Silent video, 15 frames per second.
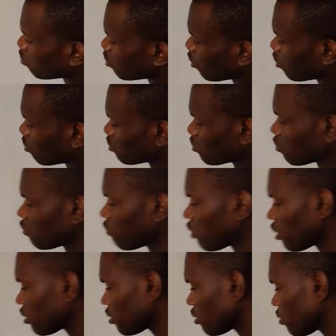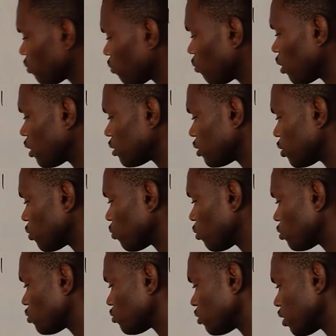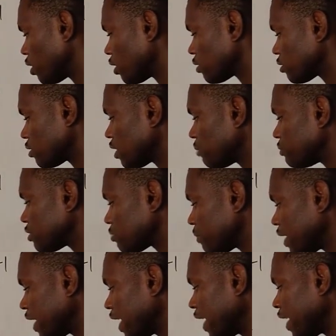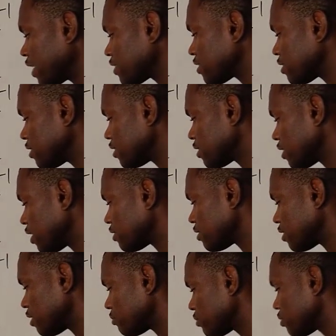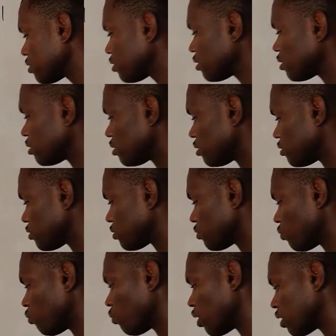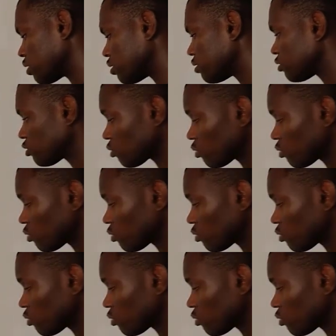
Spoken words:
will cross over. 1 equal to x. That means my x-intercept is 1.